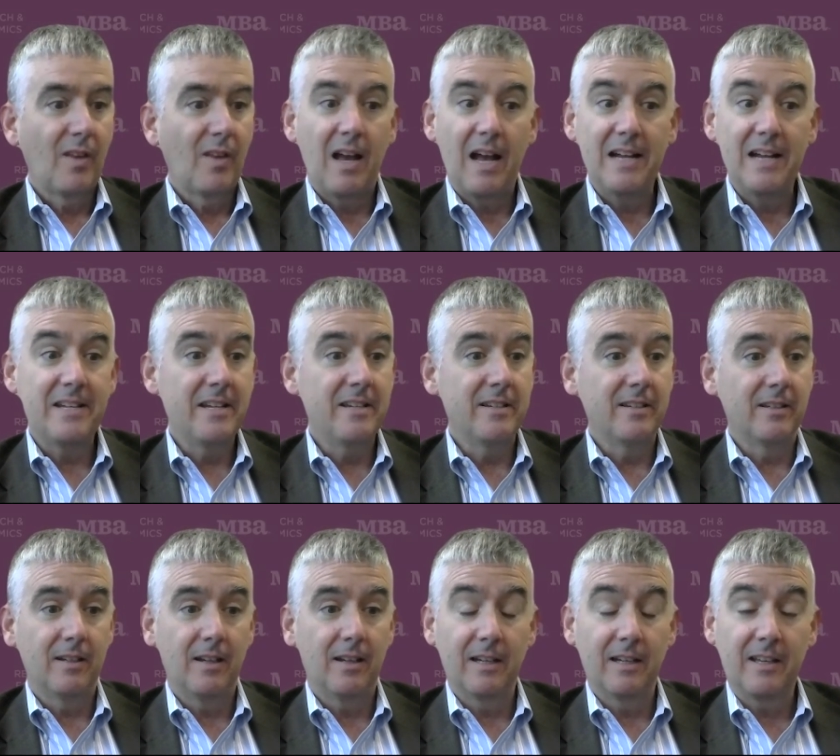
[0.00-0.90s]
I
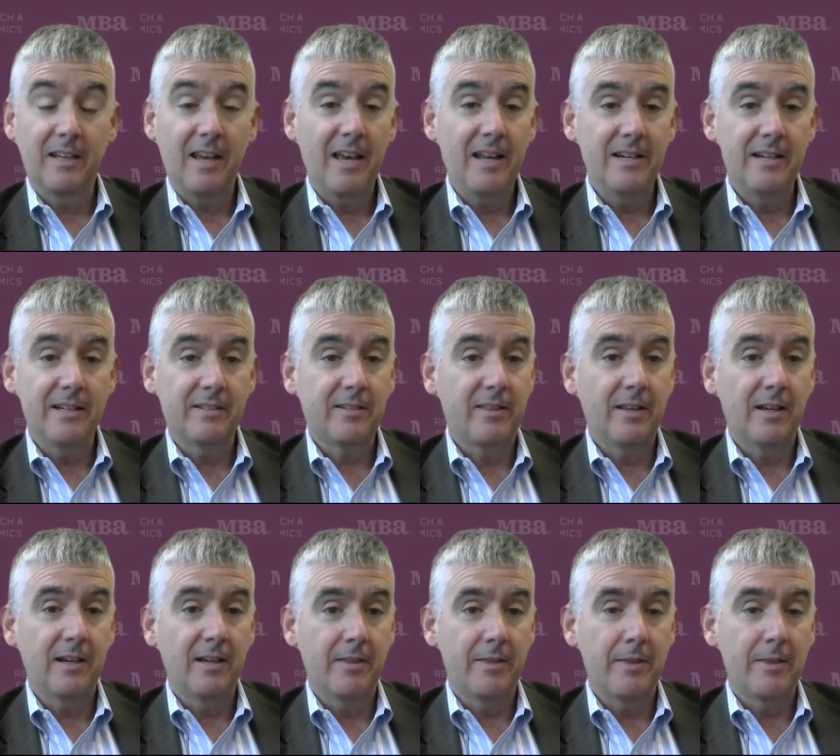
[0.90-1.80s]
didn't. Again, it's
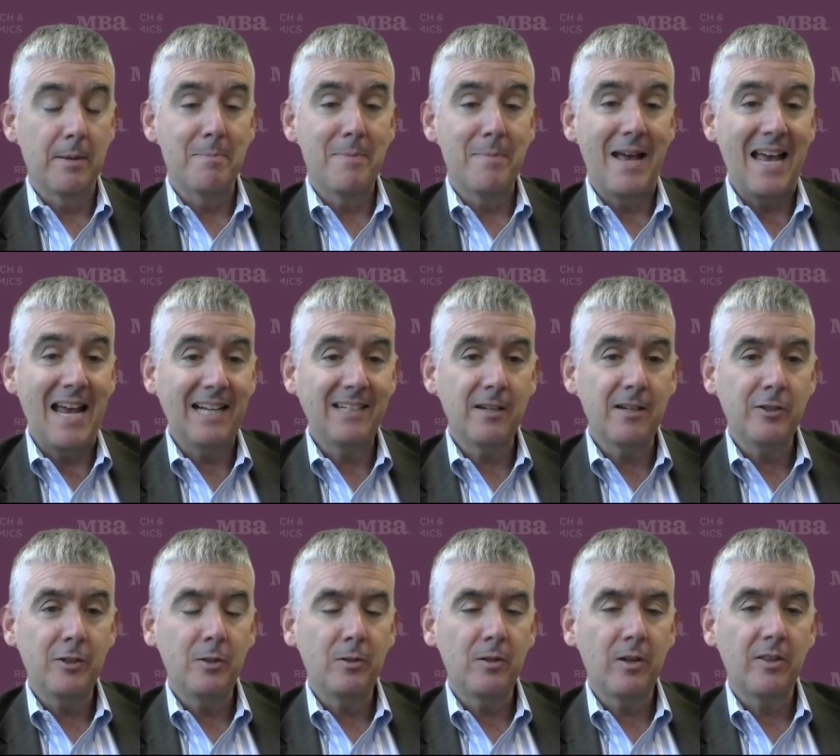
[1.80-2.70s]
the the magnitude